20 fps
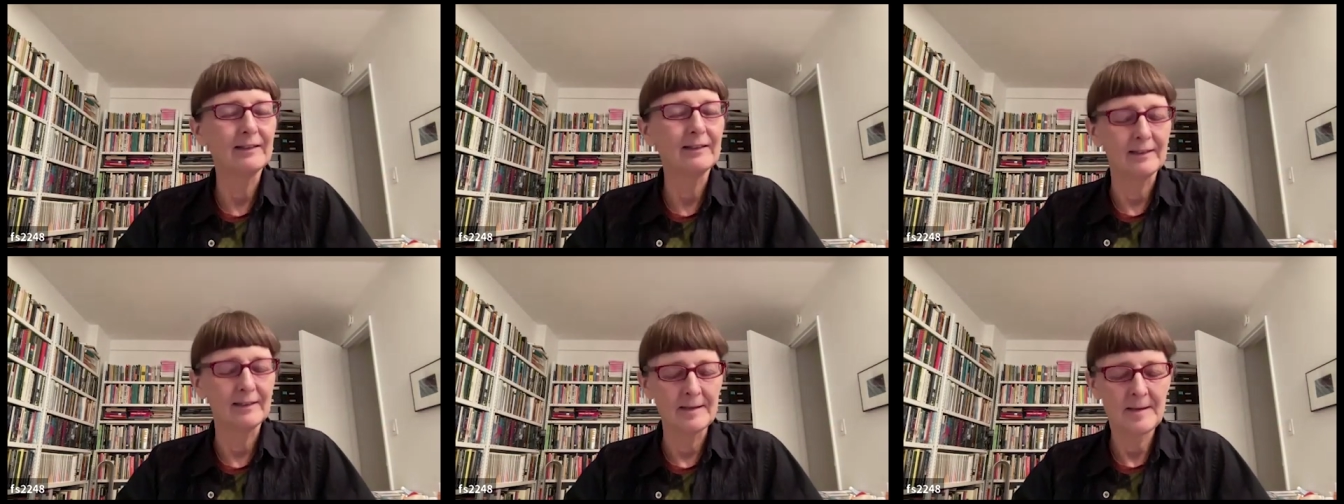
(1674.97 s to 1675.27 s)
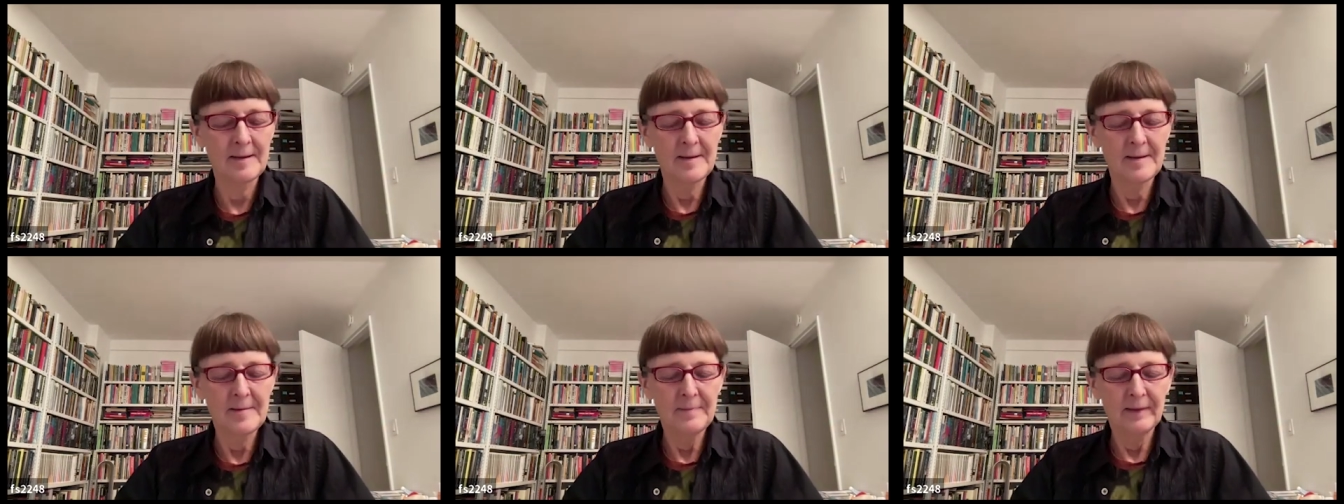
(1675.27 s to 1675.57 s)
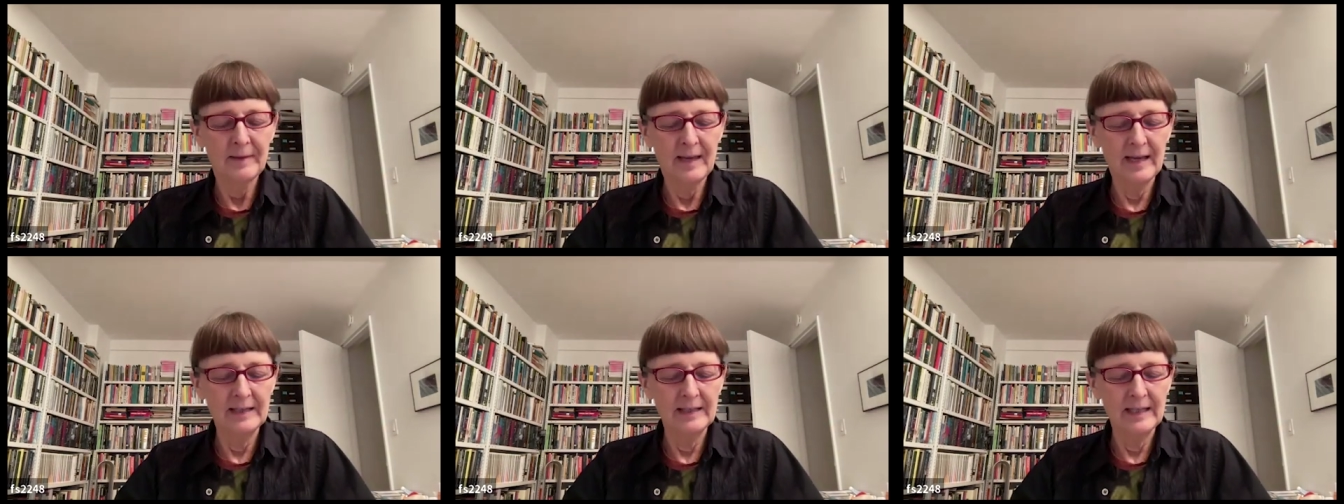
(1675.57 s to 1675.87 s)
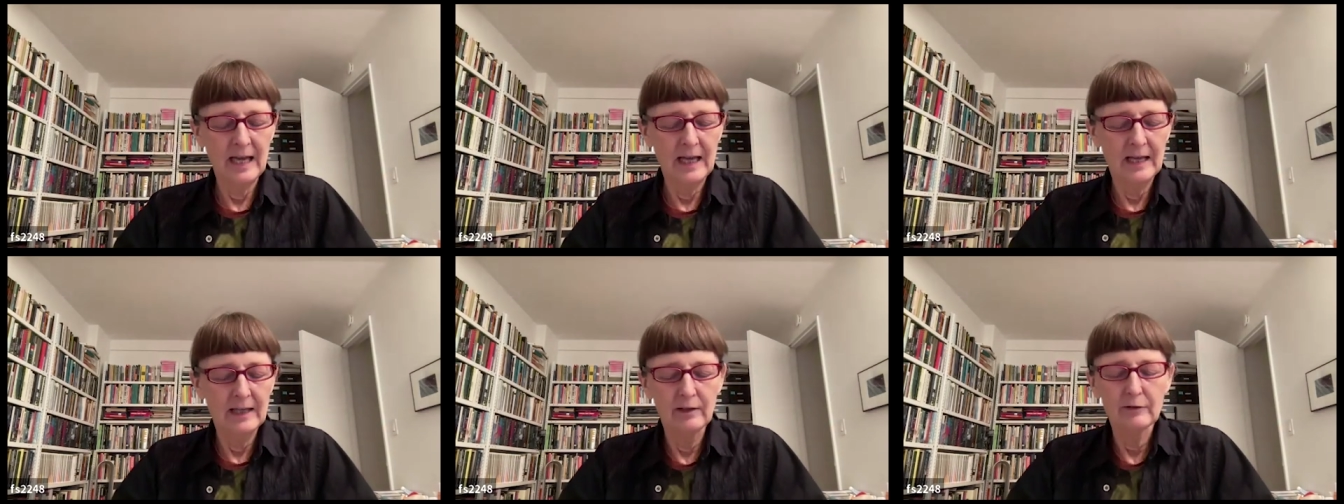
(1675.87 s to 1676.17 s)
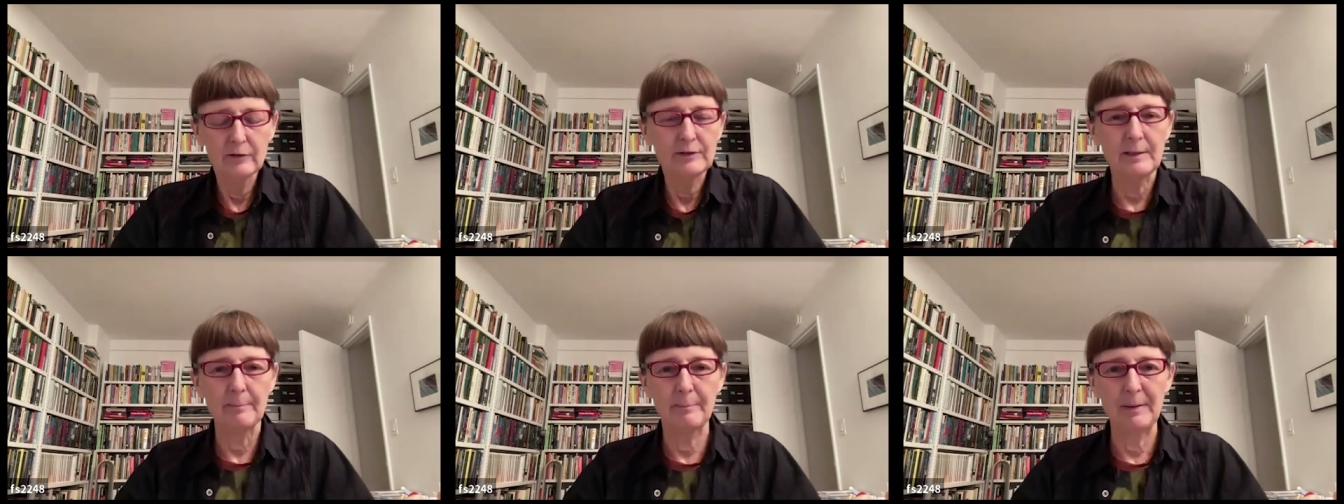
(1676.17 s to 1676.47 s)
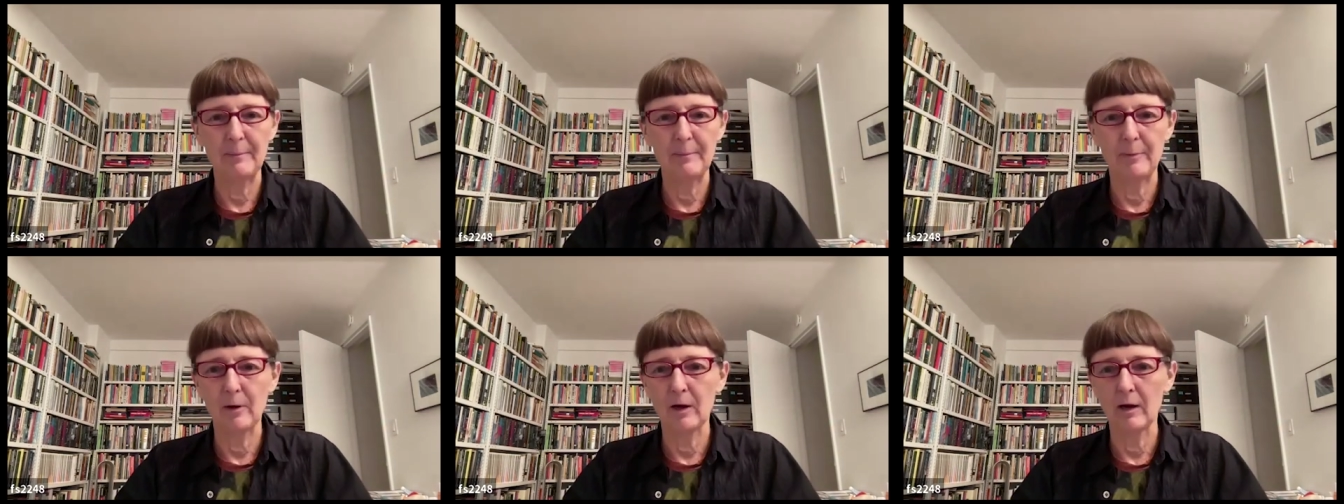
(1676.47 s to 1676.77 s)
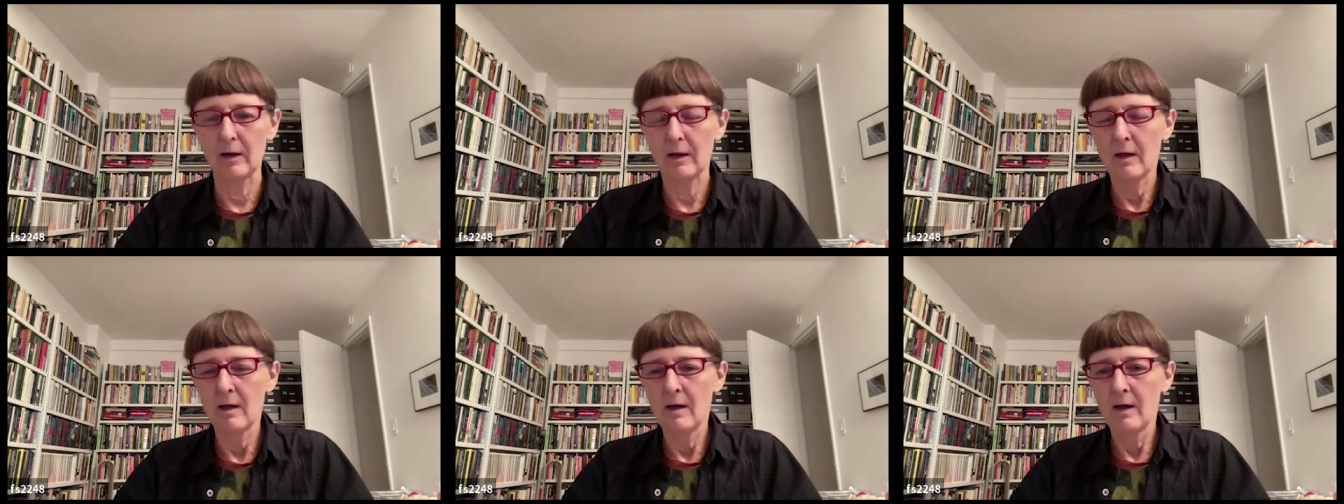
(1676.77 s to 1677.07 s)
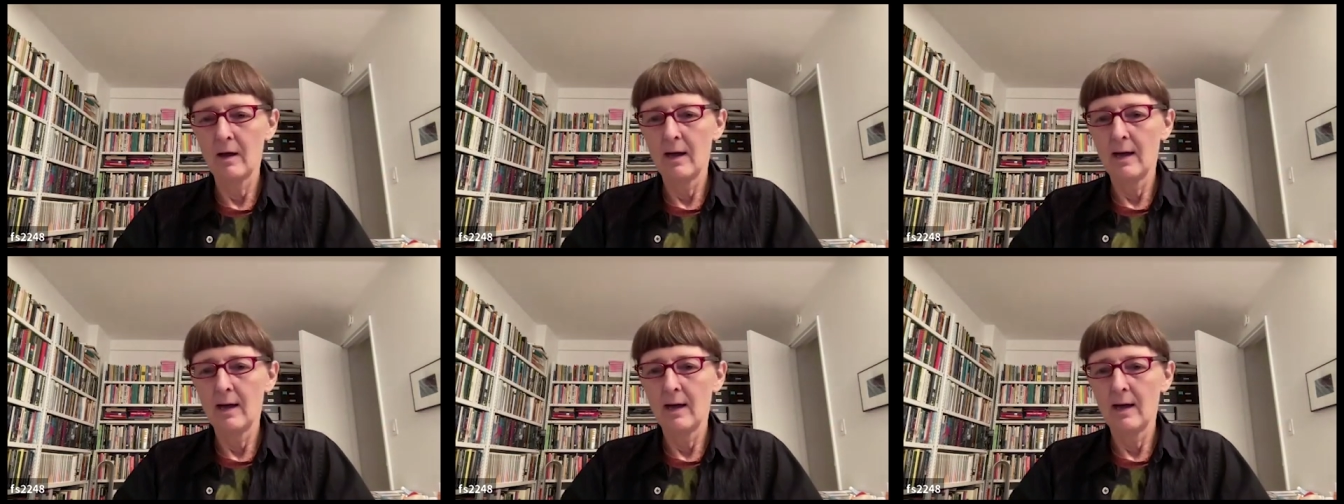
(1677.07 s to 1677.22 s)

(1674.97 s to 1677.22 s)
and and you know some people